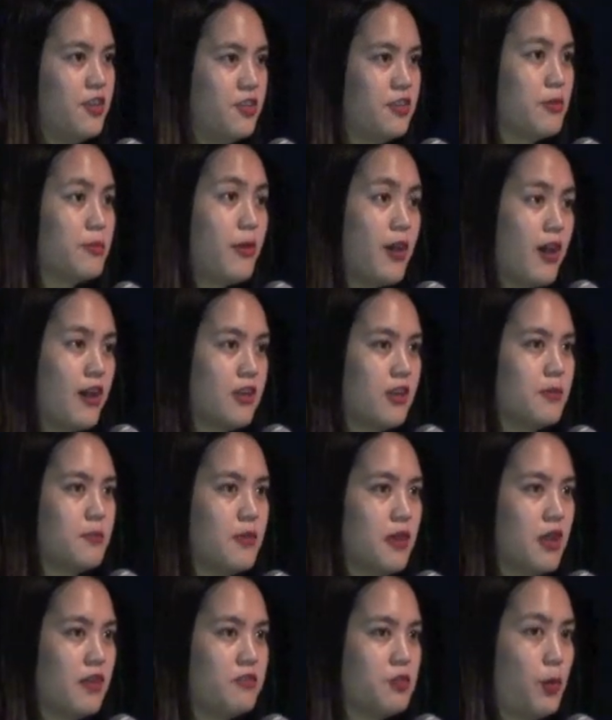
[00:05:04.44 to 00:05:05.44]
under the
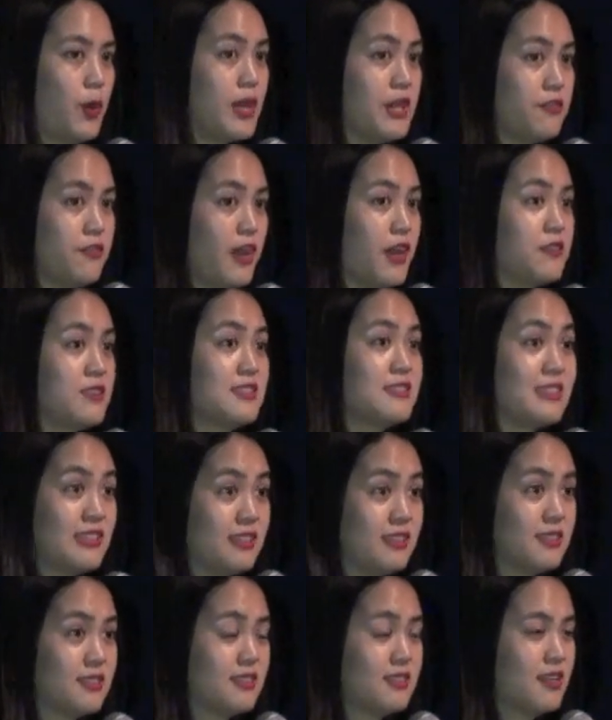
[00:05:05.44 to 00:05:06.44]
bottom of 25
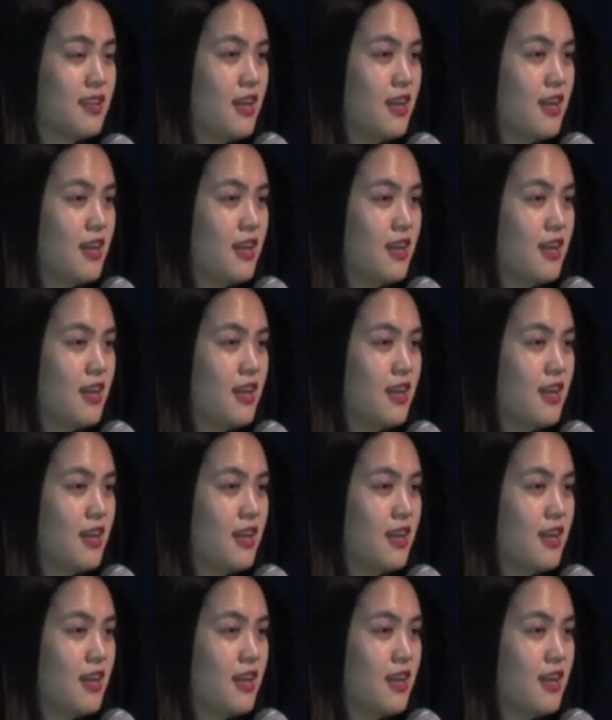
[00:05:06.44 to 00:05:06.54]
seats.